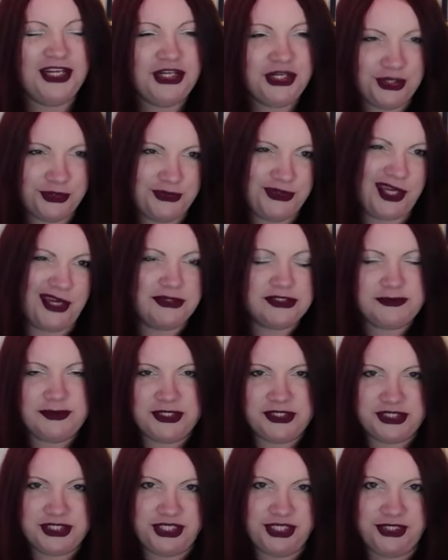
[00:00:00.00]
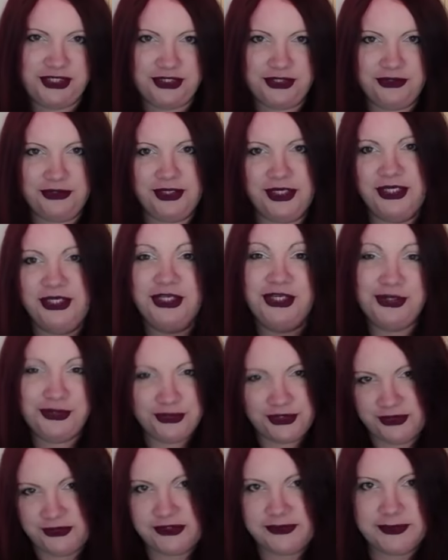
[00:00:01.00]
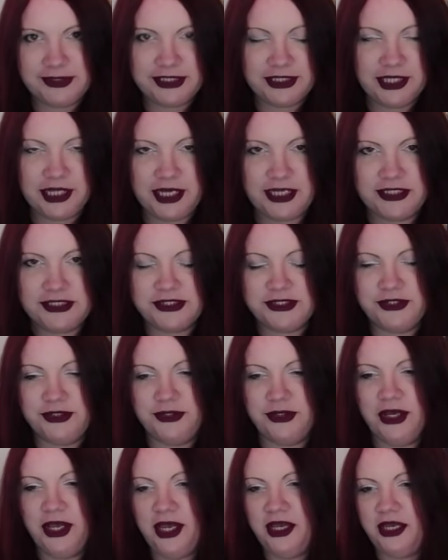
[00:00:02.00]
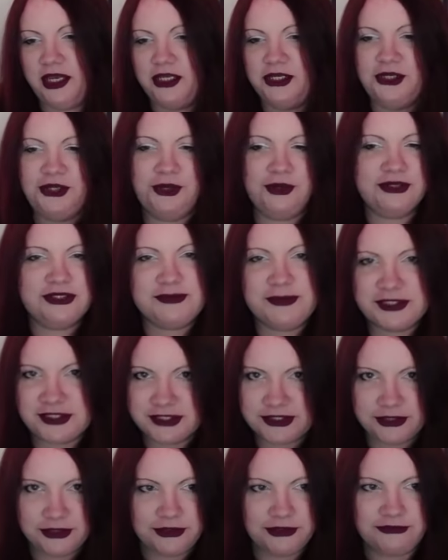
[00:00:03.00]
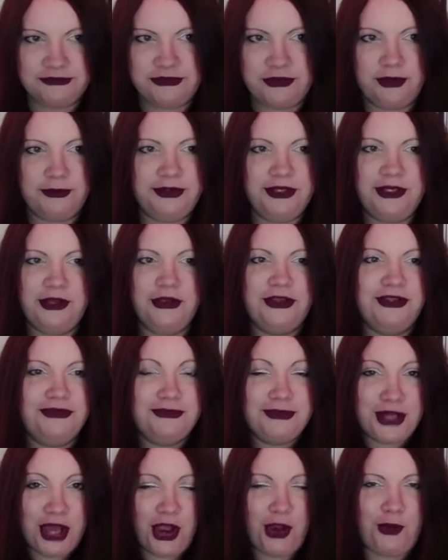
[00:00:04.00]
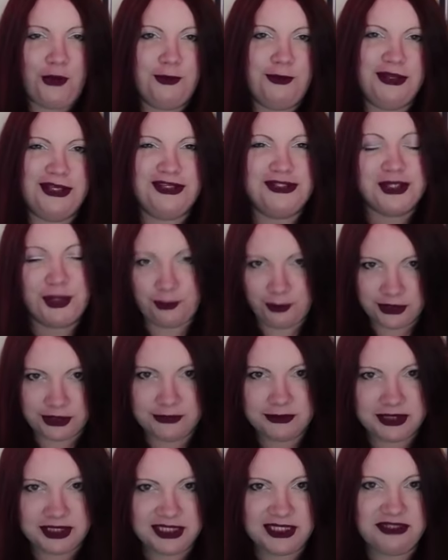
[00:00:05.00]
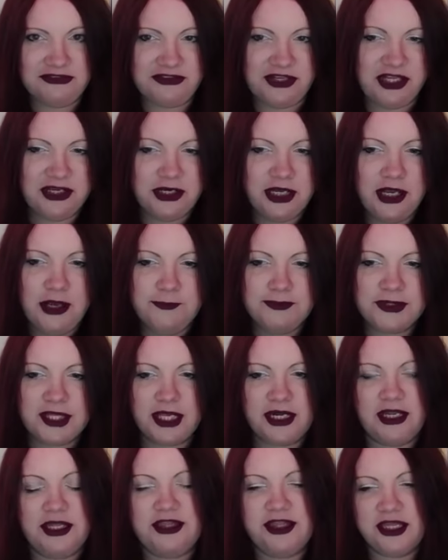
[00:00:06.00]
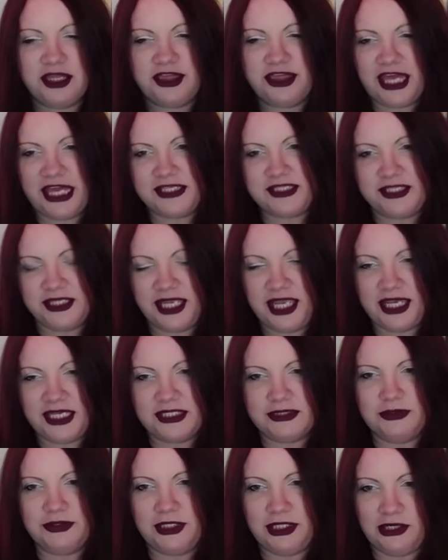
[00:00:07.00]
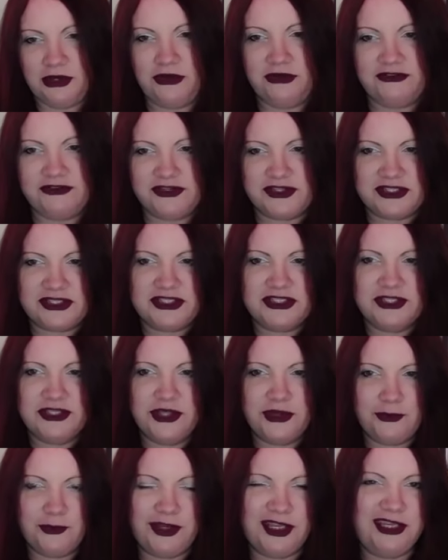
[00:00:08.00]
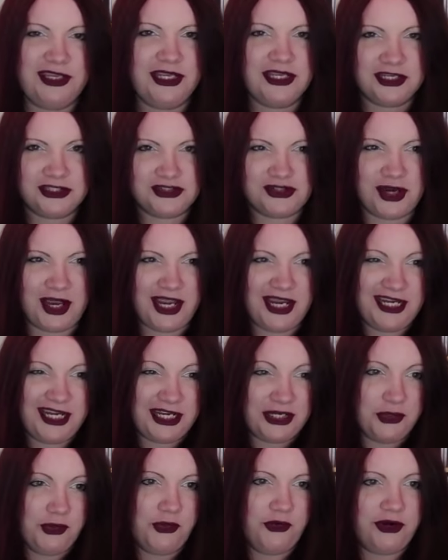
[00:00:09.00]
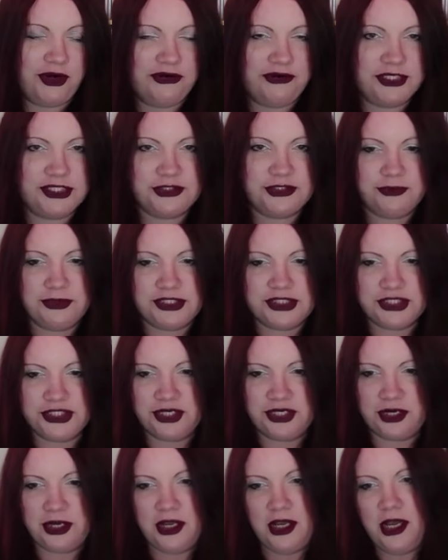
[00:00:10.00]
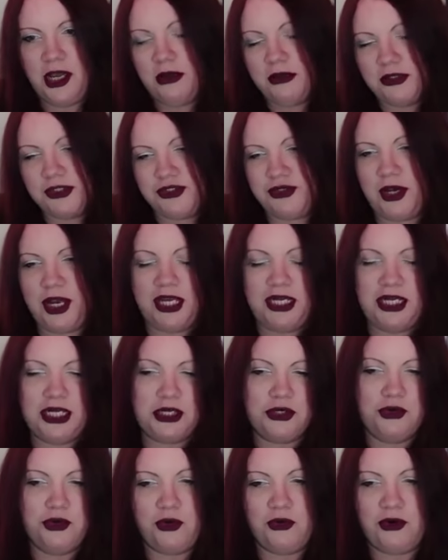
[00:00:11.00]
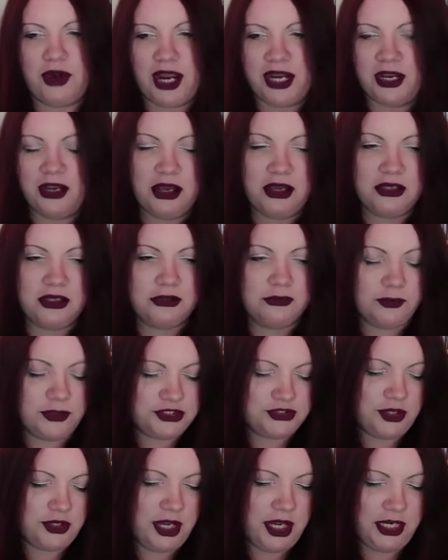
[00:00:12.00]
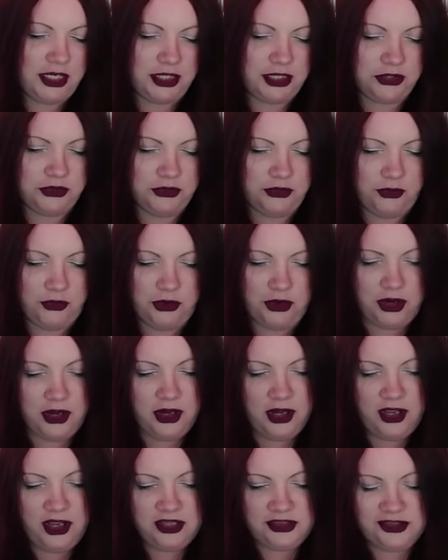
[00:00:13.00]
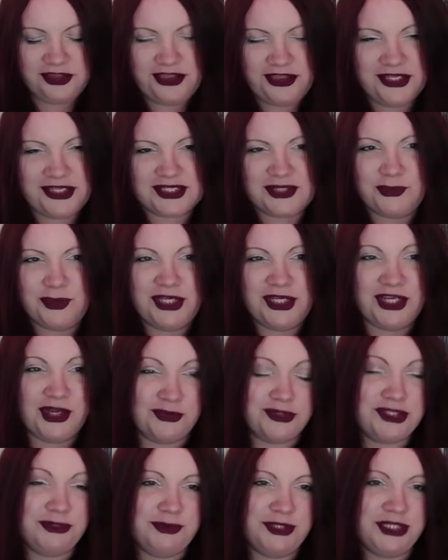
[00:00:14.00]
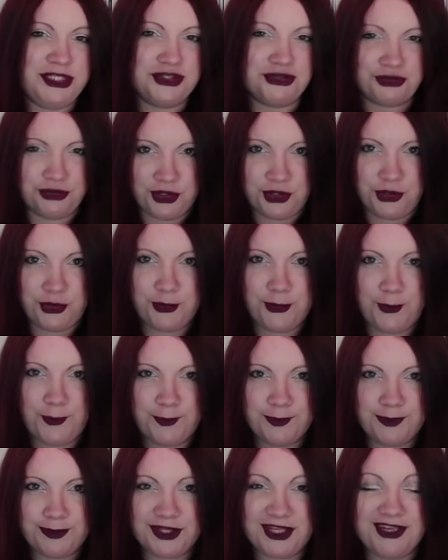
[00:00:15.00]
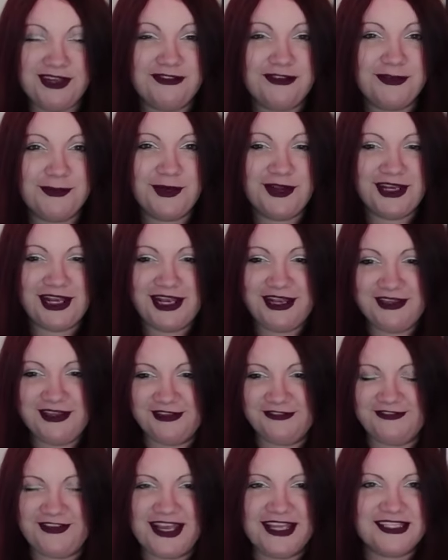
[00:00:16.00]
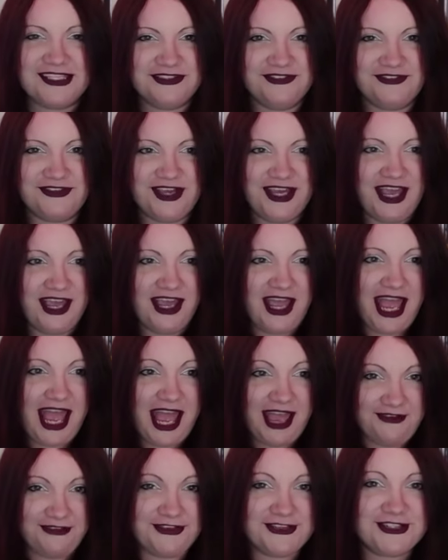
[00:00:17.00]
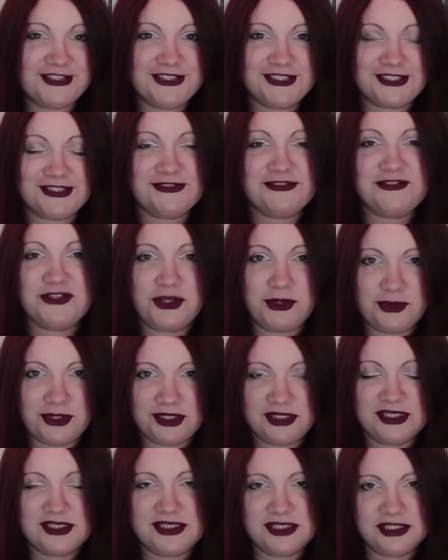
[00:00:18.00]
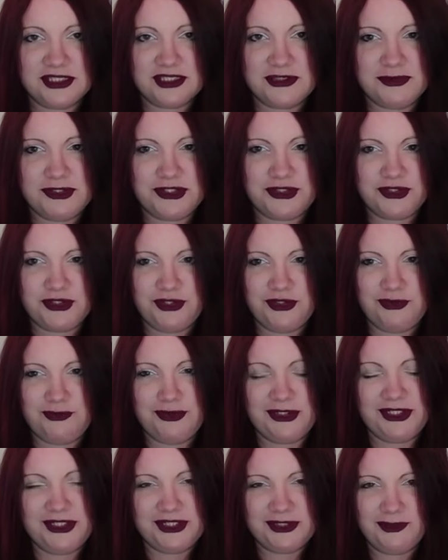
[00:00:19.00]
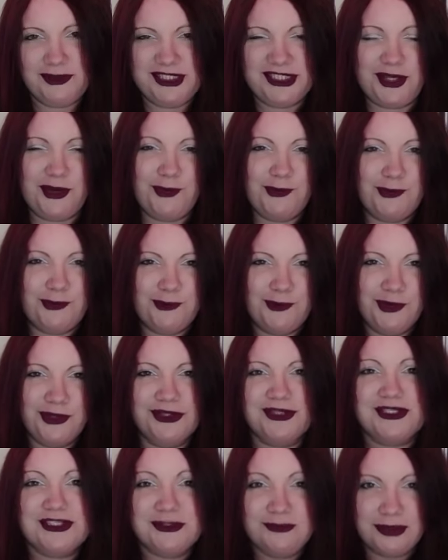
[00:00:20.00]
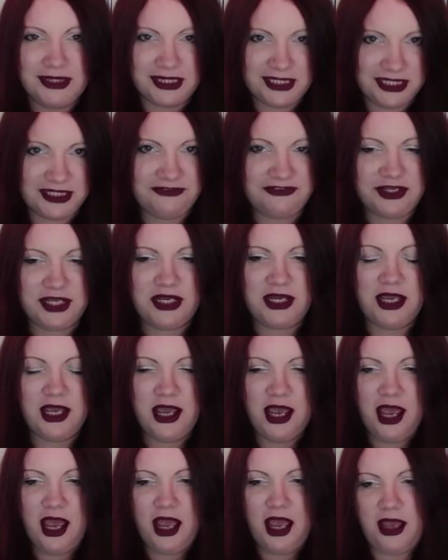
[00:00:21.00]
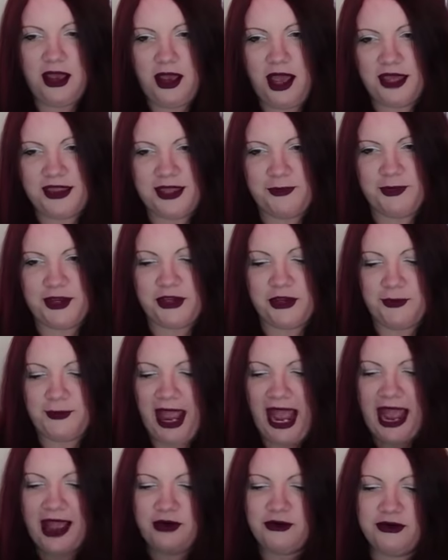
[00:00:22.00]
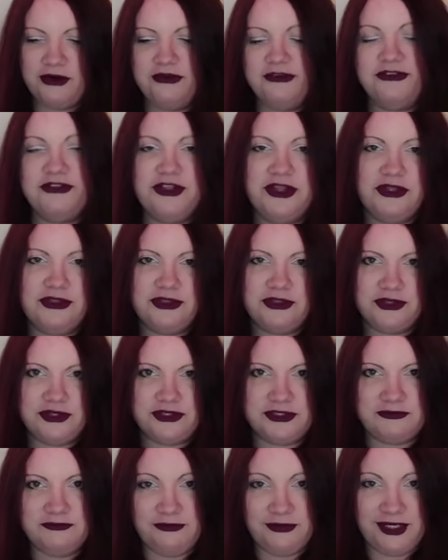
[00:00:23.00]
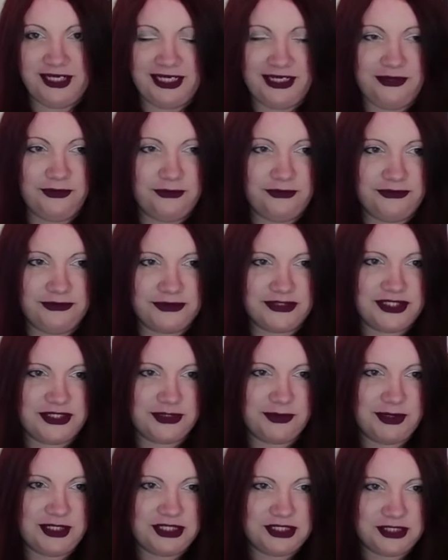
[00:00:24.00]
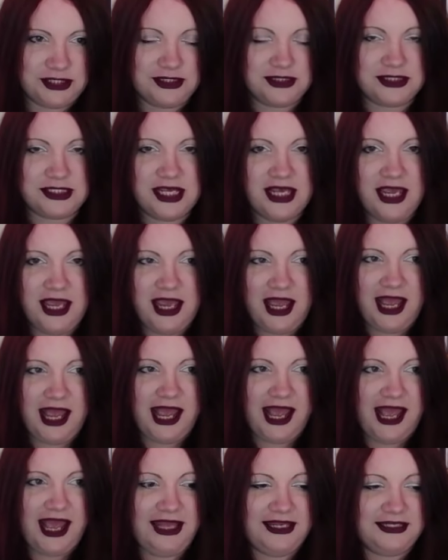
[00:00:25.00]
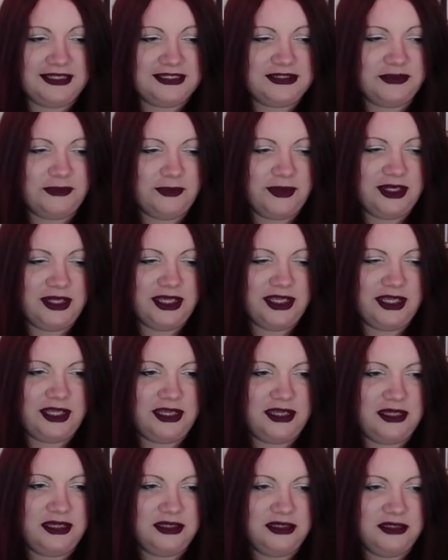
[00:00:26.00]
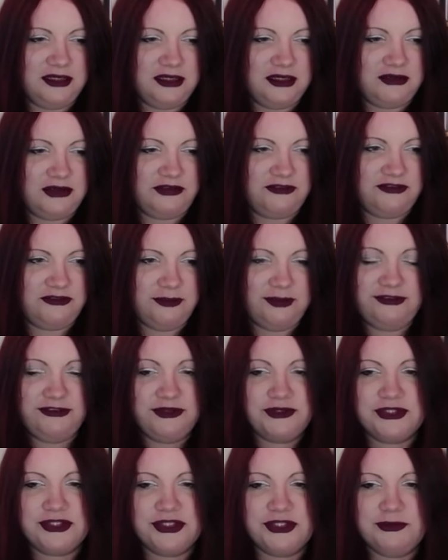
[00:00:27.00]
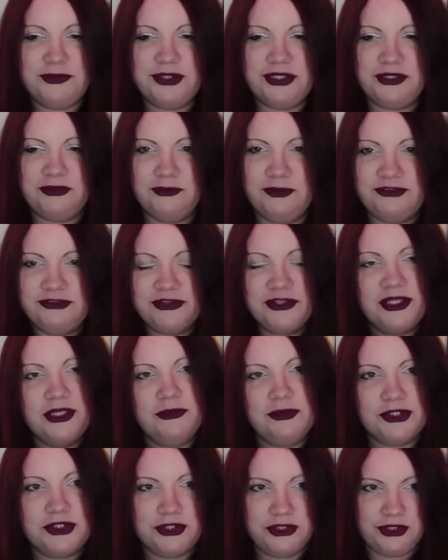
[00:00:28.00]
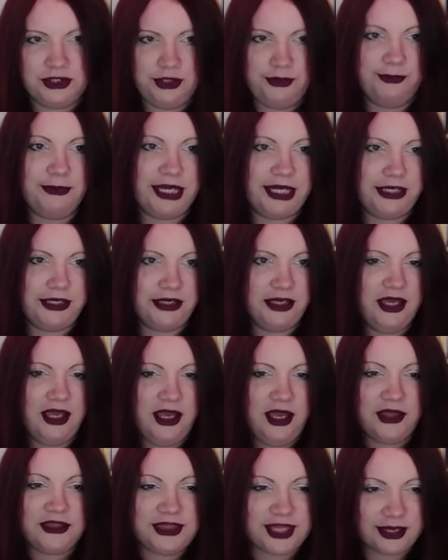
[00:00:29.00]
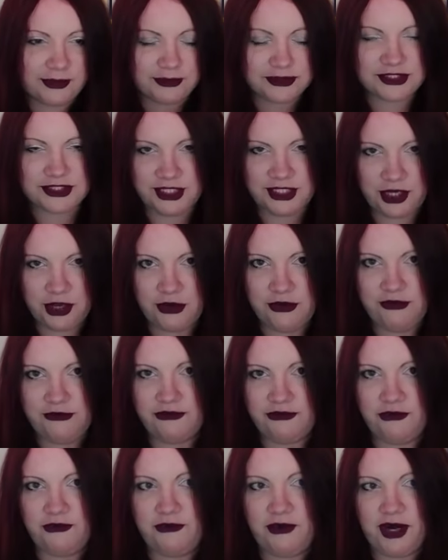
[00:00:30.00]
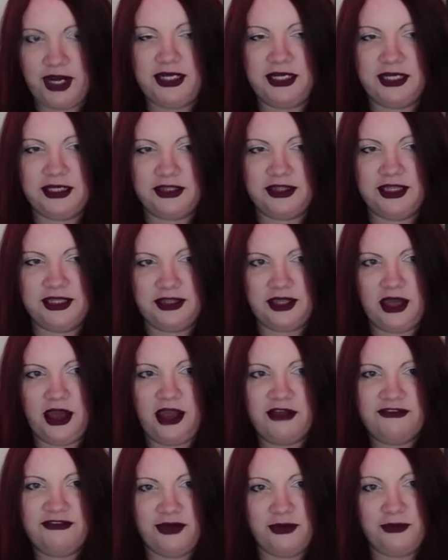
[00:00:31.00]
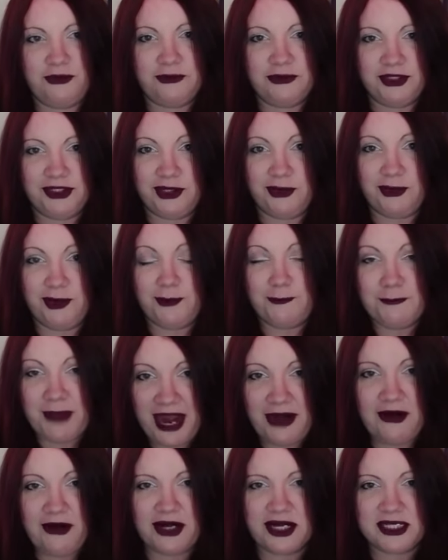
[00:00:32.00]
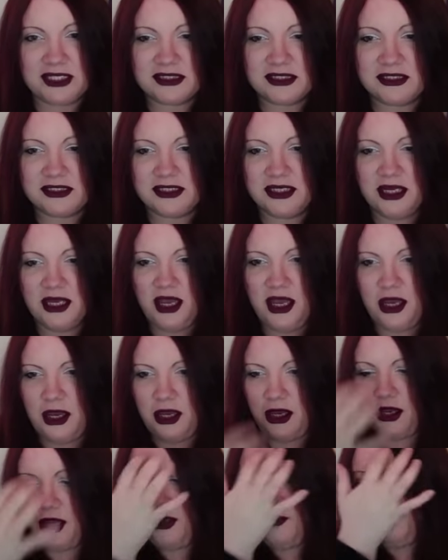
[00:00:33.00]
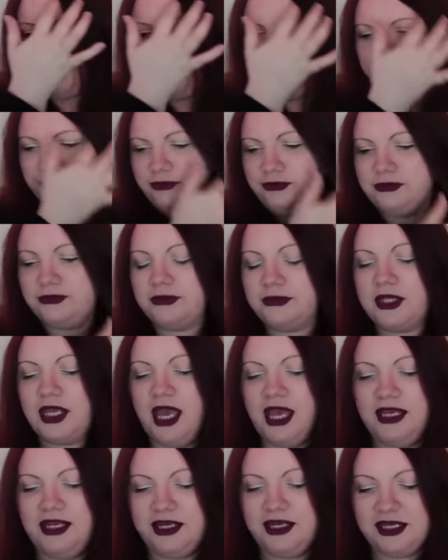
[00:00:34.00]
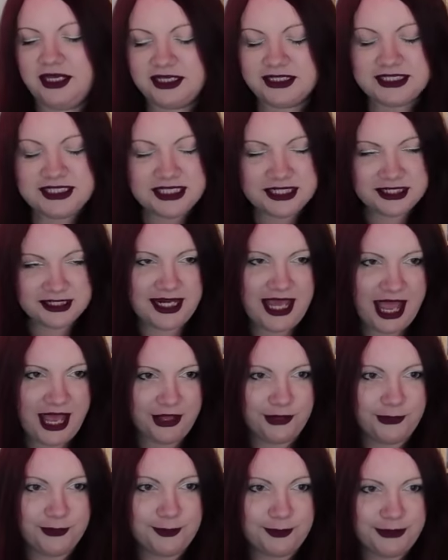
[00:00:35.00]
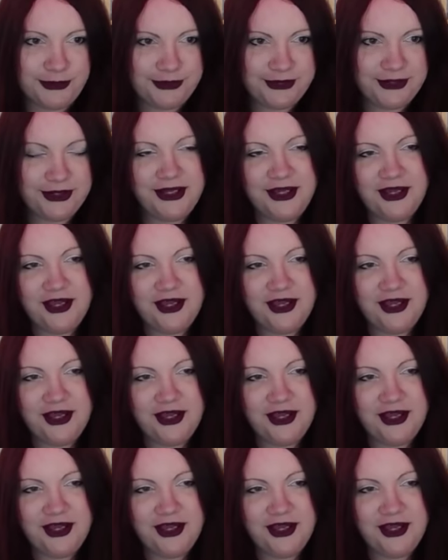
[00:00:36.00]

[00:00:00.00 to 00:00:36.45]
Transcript: knew that I was being cheated on. I knew that I was being lied to. I knew I was being stolen from, you know, but you don't want to believe it. And I think that's the case with a lot of us, that we try and ignore our intuition, we try and ignore our gut, we try and ignore the things that we know to be true, even in the face of evidence of knowing these things to be true, because we don't want to believe it. And then we come out of the really awful situations and we're like, we feel stupid. We feel like we should have known better. That was the overriding thing that I felt, you know, embarrassed. And it didn't help